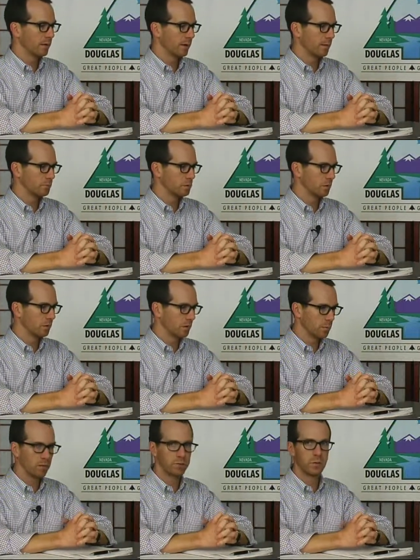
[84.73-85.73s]
Um, took a
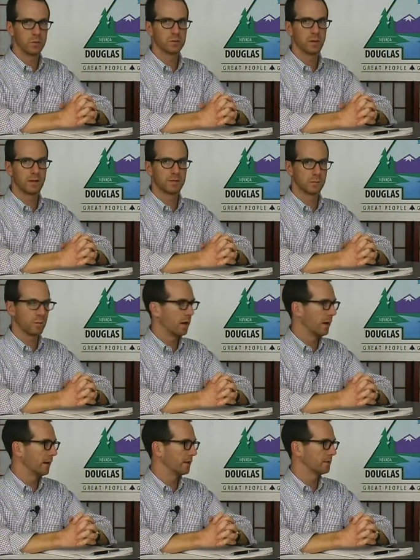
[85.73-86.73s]
number of folks by
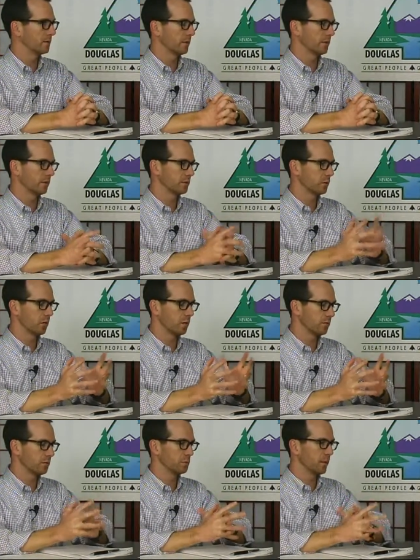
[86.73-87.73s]
surprise. I think it took
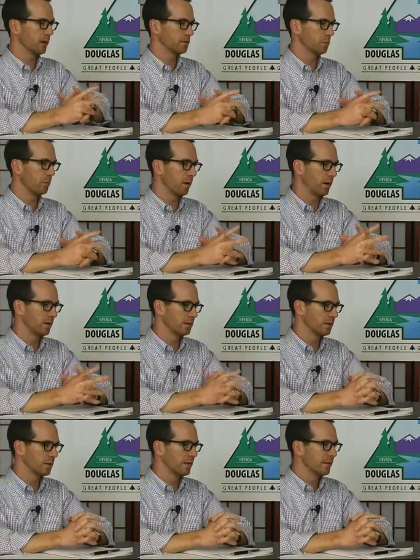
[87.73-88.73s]
all of us by
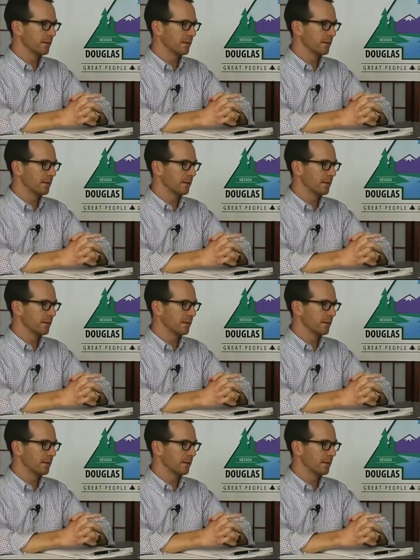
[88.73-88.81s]
surprise.